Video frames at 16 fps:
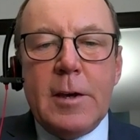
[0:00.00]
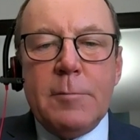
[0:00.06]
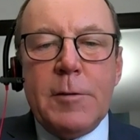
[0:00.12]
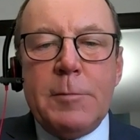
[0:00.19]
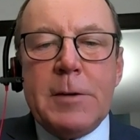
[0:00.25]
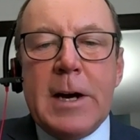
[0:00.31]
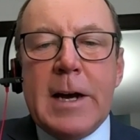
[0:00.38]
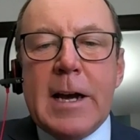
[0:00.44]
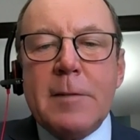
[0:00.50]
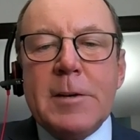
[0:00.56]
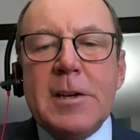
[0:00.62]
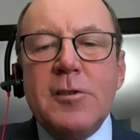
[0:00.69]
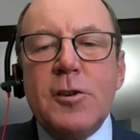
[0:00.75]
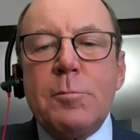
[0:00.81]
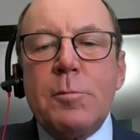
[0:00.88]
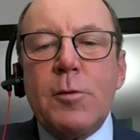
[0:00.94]
But
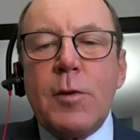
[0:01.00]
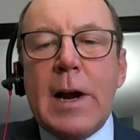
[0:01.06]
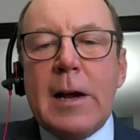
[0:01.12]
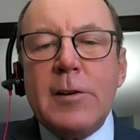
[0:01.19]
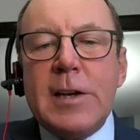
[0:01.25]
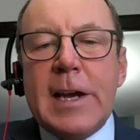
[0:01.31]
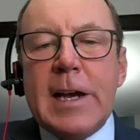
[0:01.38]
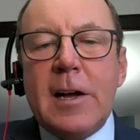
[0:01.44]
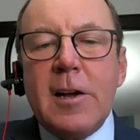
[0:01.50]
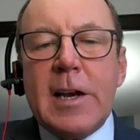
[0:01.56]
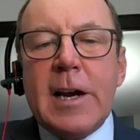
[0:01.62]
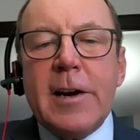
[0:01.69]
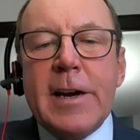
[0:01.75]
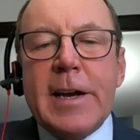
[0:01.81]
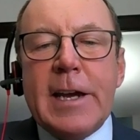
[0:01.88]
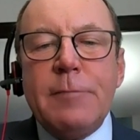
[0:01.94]
Muhammad is a proud
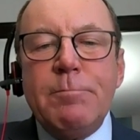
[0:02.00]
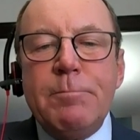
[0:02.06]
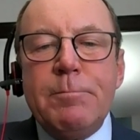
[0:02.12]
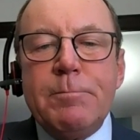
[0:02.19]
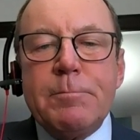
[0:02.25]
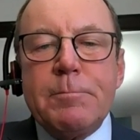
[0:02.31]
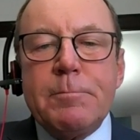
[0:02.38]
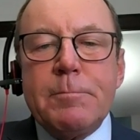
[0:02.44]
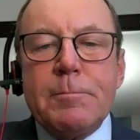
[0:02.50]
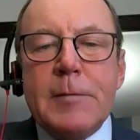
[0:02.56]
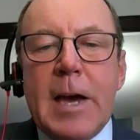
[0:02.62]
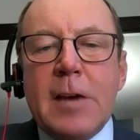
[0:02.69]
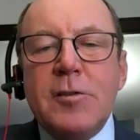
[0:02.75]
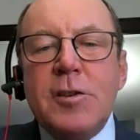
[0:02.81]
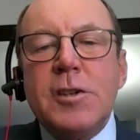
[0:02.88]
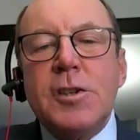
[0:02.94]
Calgarian,
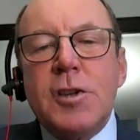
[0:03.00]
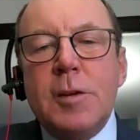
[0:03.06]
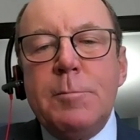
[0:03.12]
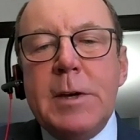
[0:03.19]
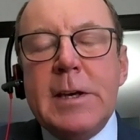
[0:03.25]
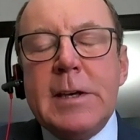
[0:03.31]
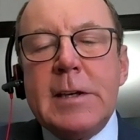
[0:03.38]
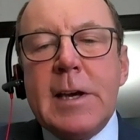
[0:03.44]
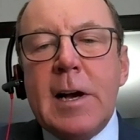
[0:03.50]
as he should be.